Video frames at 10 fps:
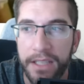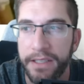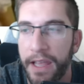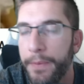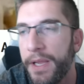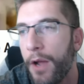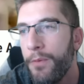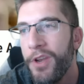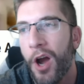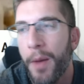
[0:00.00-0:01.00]
So there we go.
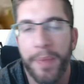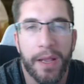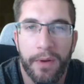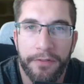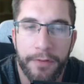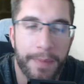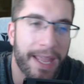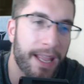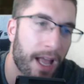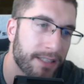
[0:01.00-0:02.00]
Not a big one for
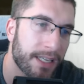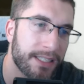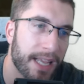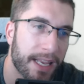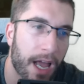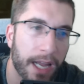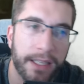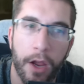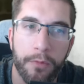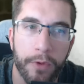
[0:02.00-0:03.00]
me. As I said, I
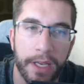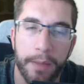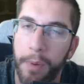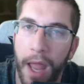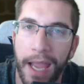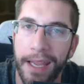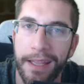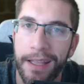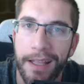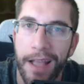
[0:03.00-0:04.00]
don't really
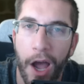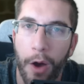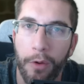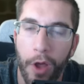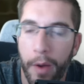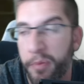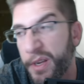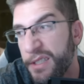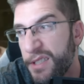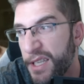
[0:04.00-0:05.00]
play a whole lot of
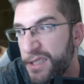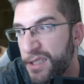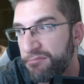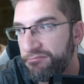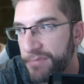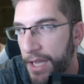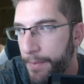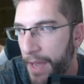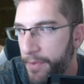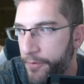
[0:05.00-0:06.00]
pre-season.
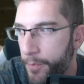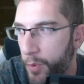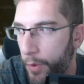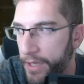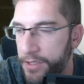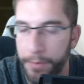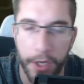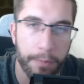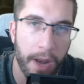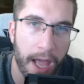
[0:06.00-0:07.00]
Maybe if you brought in some
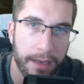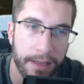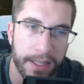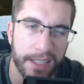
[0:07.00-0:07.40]
new blood in the